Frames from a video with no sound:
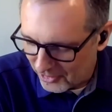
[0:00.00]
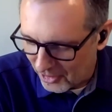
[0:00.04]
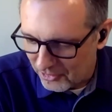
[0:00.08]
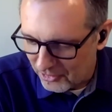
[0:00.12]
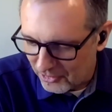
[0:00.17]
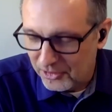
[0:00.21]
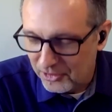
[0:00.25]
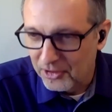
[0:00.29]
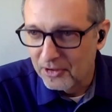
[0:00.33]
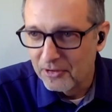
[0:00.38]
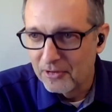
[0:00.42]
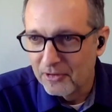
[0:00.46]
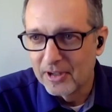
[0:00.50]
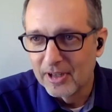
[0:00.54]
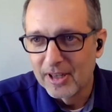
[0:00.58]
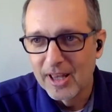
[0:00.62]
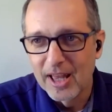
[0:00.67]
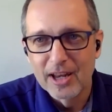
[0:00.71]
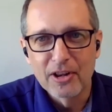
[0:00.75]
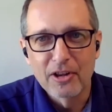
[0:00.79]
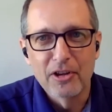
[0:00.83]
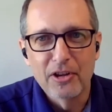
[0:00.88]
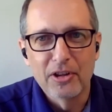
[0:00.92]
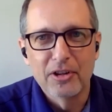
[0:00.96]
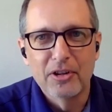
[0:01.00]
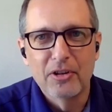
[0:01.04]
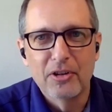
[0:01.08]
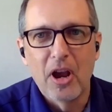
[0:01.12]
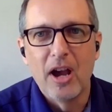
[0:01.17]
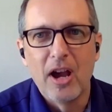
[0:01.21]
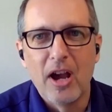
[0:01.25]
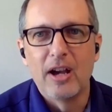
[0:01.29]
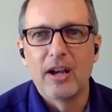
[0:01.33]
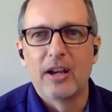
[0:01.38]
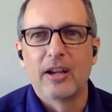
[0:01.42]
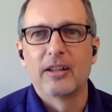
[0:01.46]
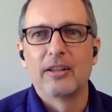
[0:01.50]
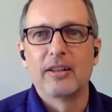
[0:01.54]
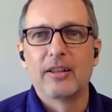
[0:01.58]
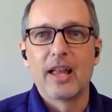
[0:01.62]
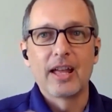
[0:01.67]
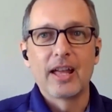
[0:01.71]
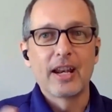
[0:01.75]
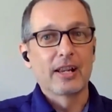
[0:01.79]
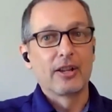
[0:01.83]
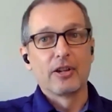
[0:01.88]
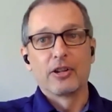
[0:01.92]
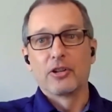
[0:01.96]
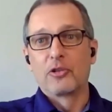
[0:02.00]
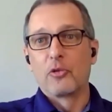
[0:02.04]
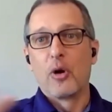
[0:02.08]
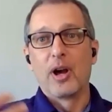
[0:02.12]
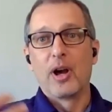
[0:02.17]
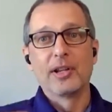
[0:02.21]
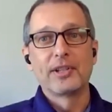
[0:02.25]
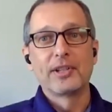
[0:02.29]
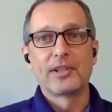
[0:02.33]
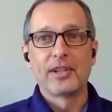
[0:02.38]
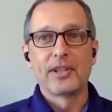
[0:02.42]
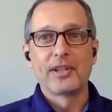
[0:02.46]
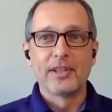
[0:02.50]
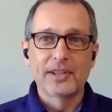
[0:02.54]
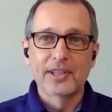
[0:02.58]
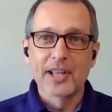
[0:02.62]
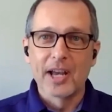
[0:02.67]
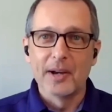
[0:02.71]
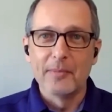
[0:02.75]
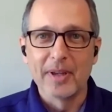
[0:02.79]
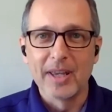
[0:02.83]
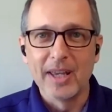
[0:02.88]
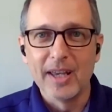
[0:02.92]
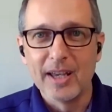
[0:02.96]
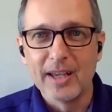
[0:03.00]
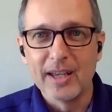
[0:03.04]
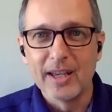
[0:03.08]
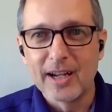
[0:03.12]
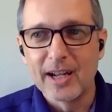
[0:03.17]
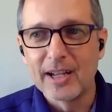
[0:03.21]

so too, and a lot of good questions coming in.